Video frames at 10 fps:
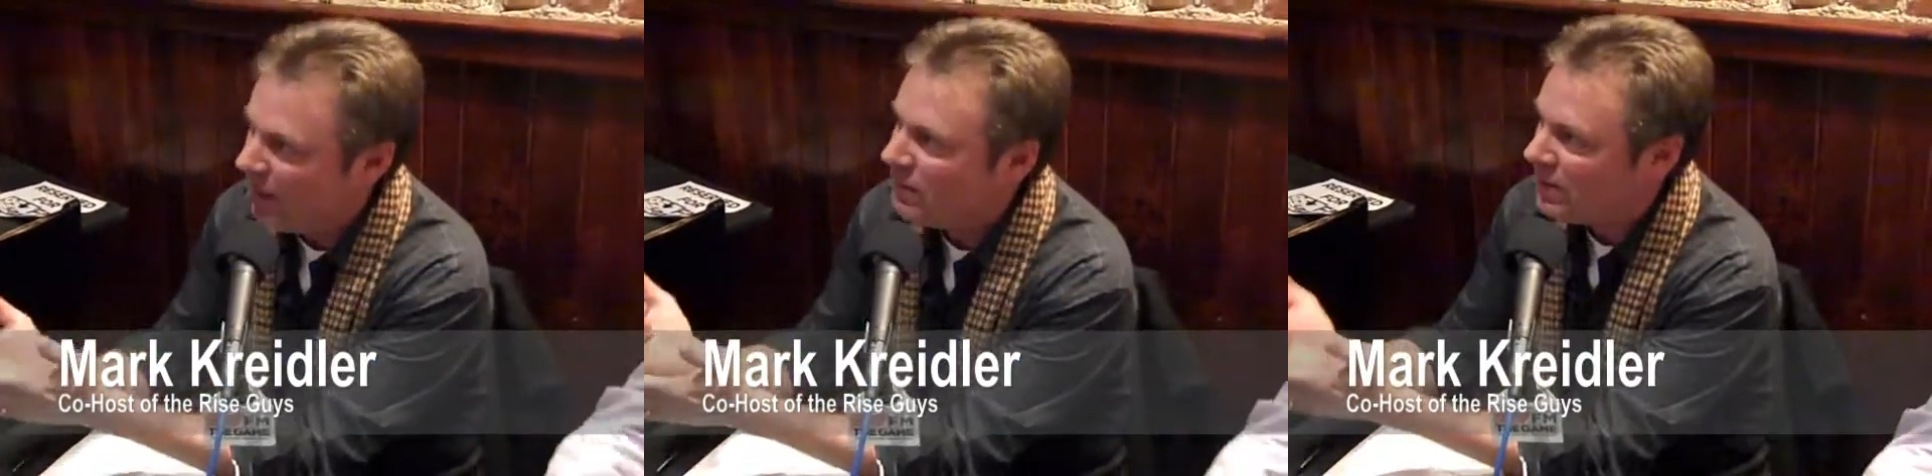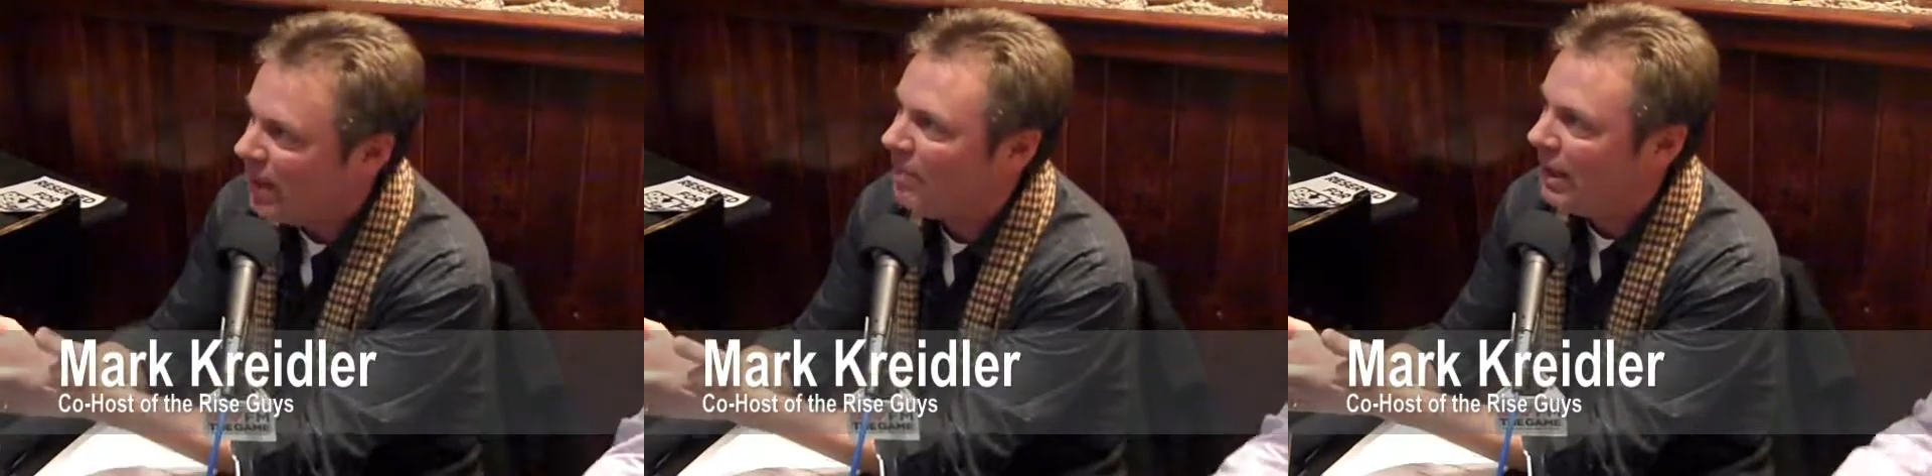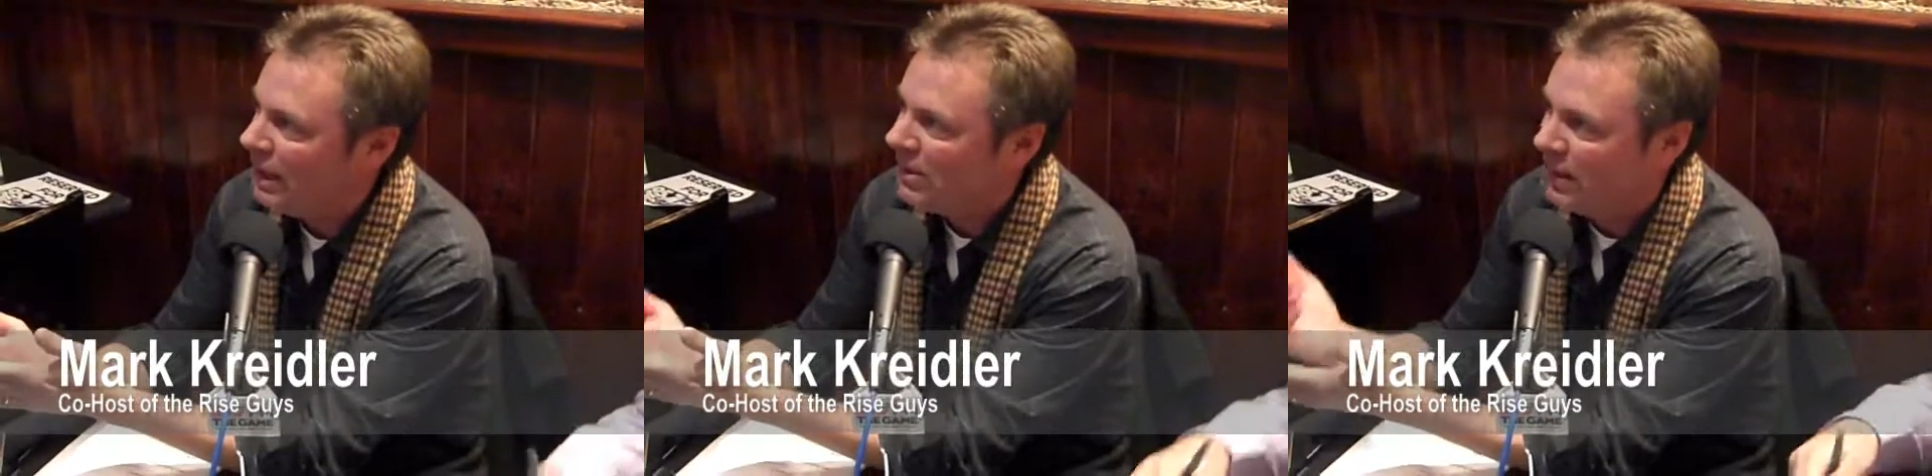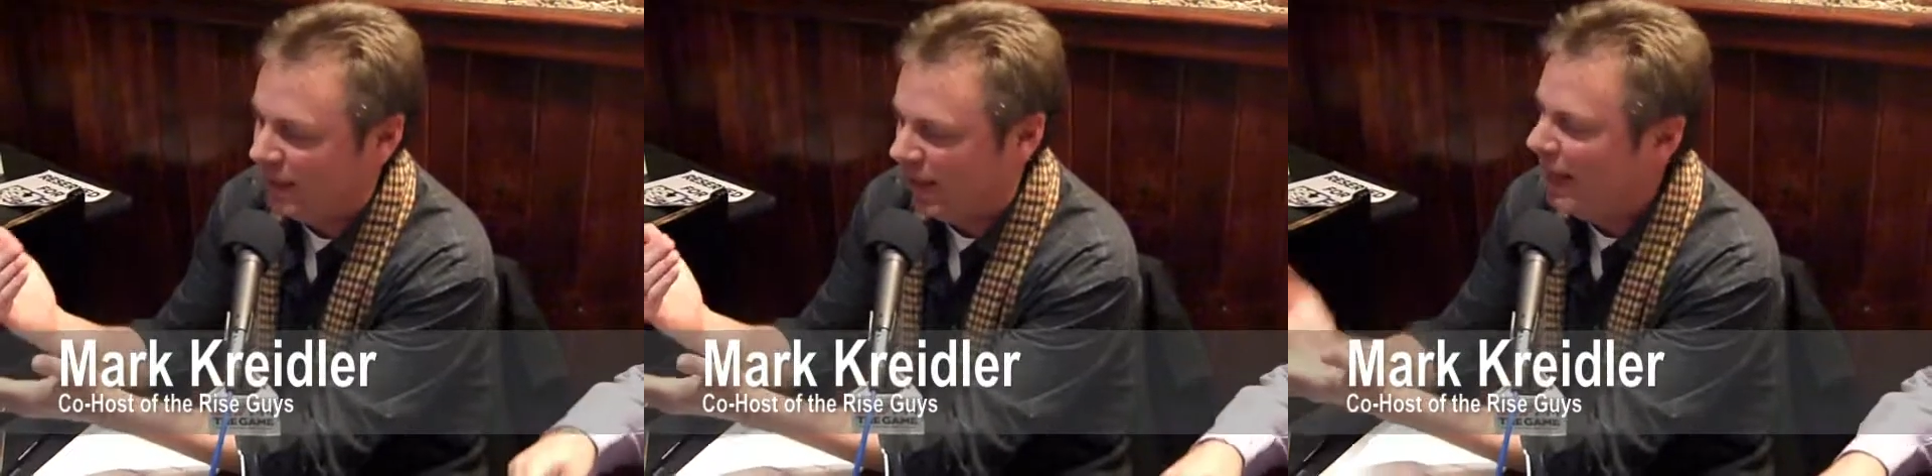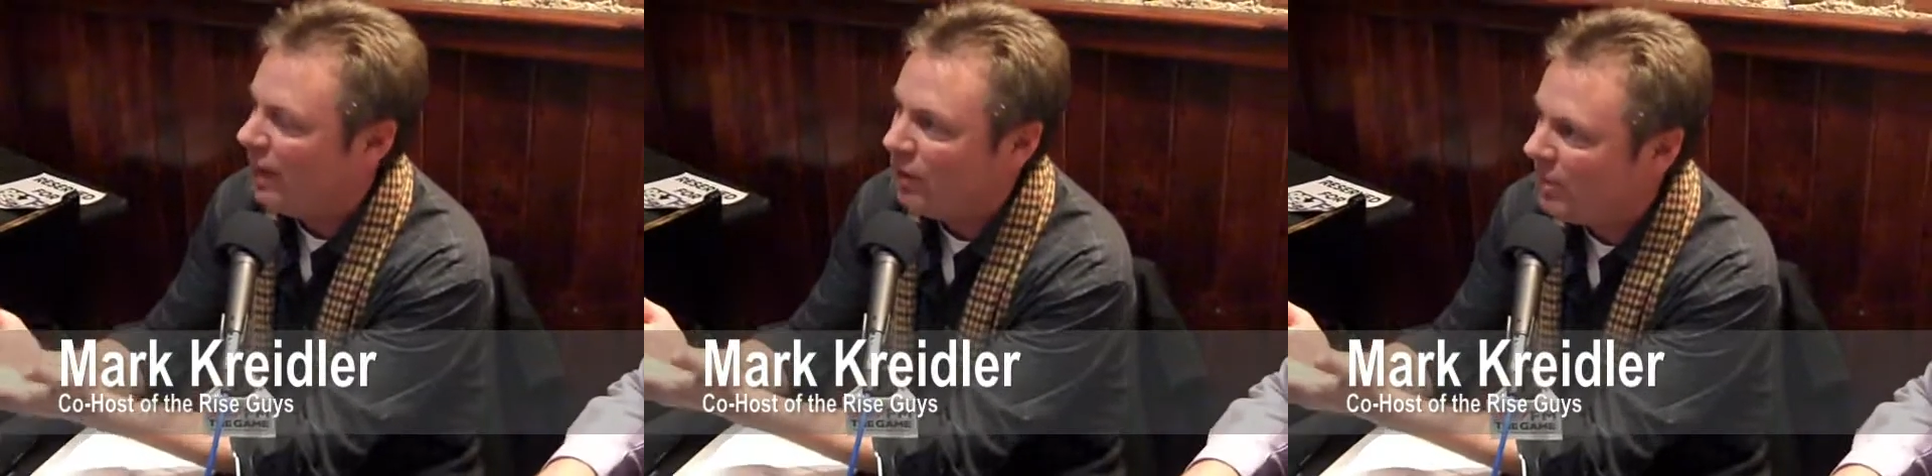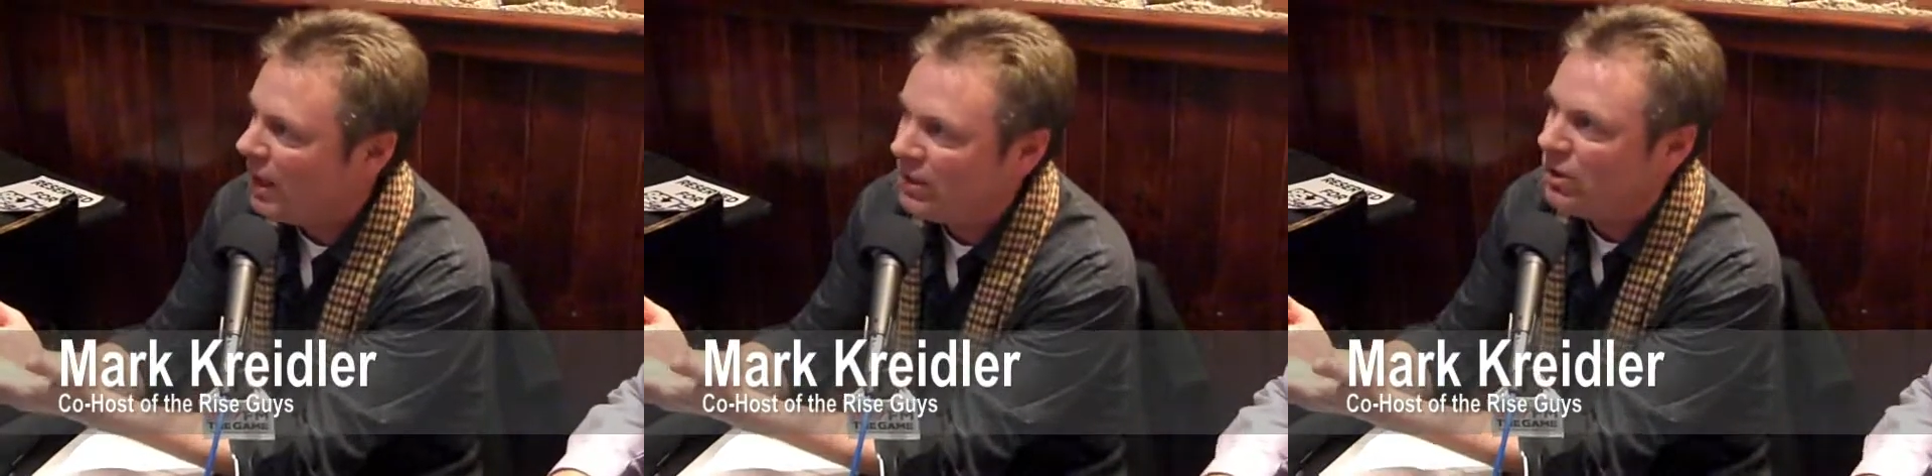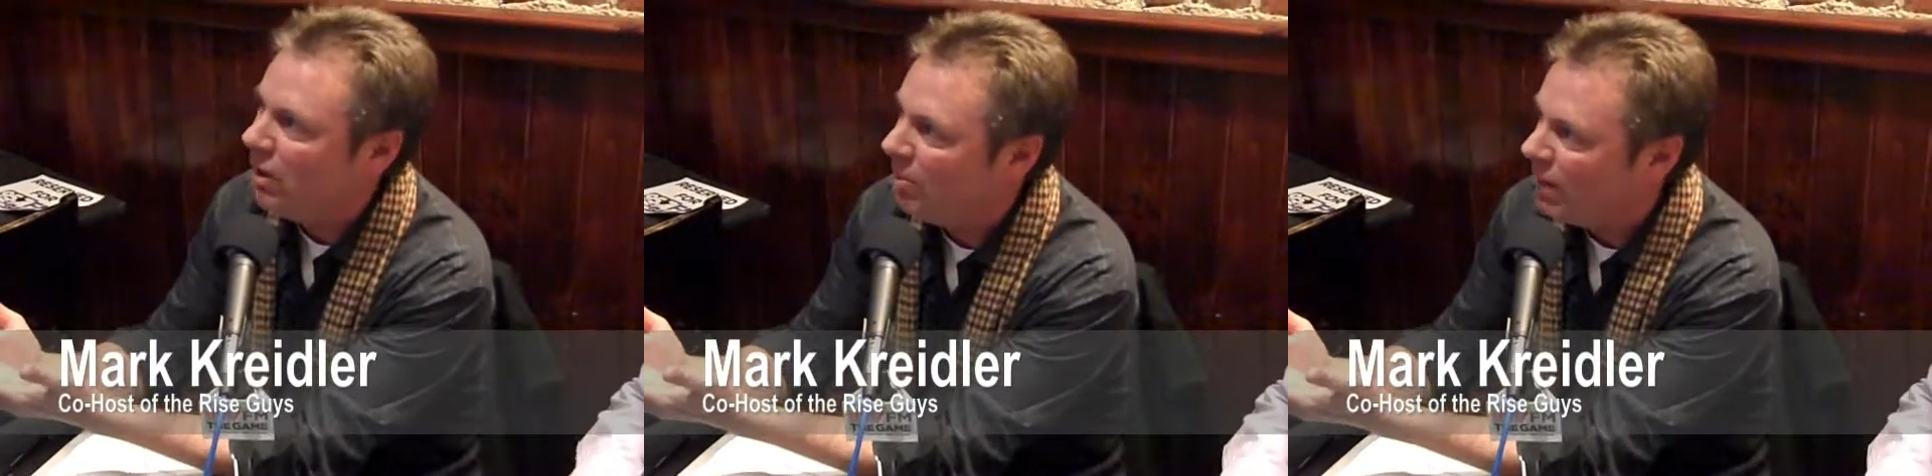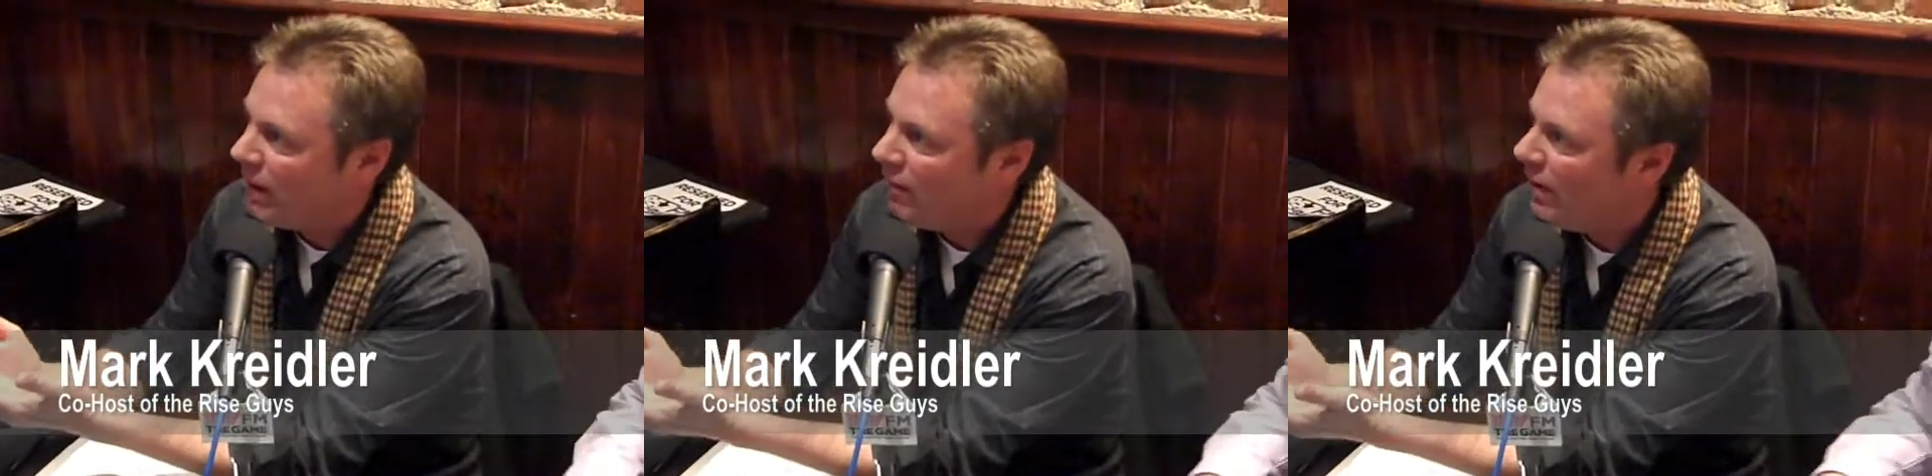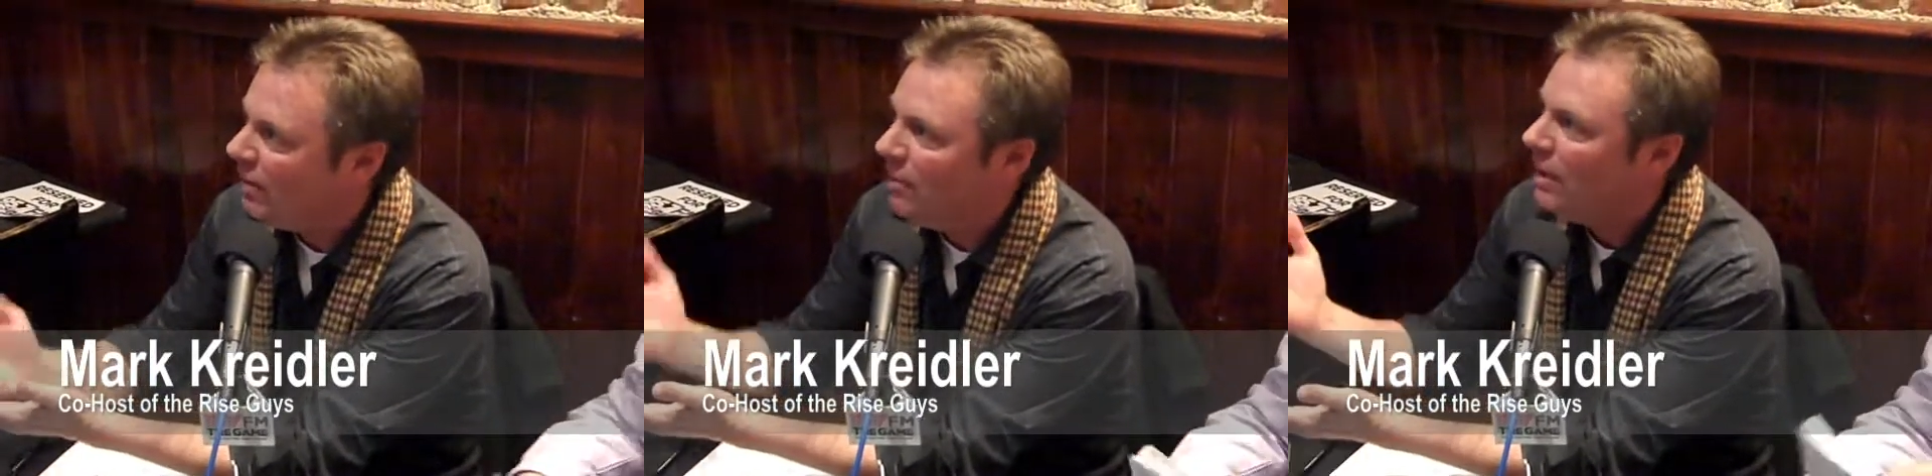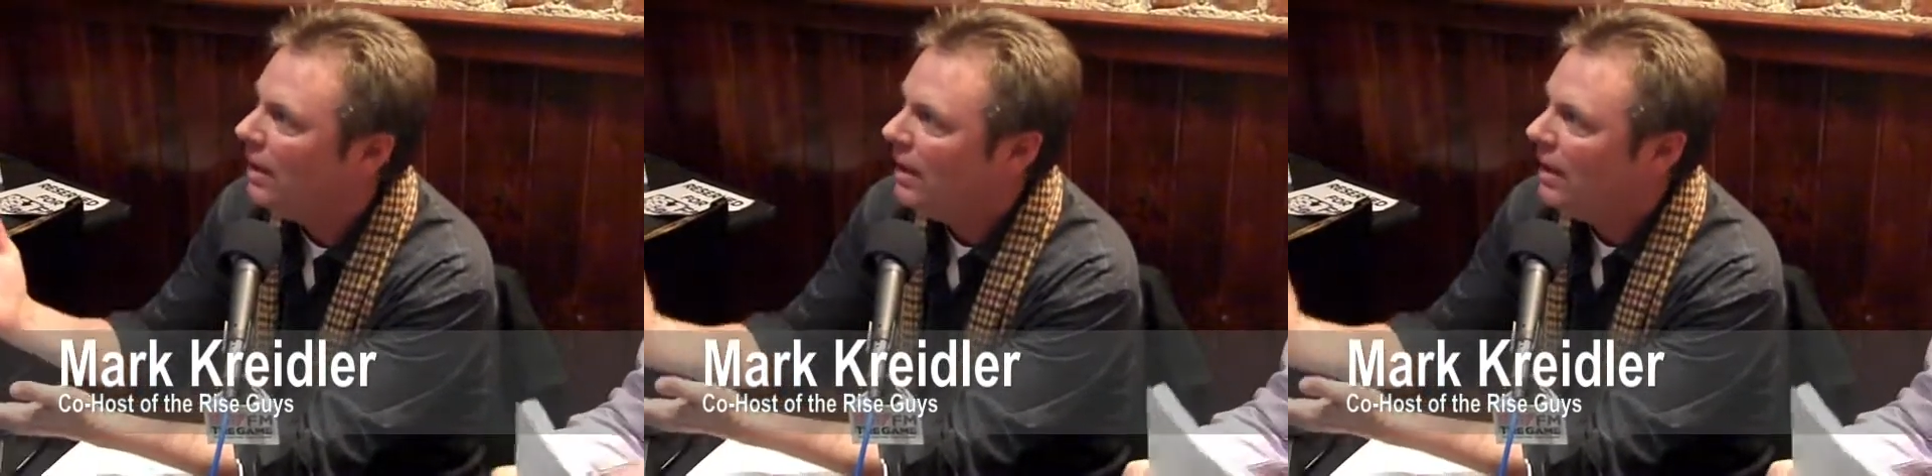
know tell me is it Hanley Ramirez? You don't believe in him?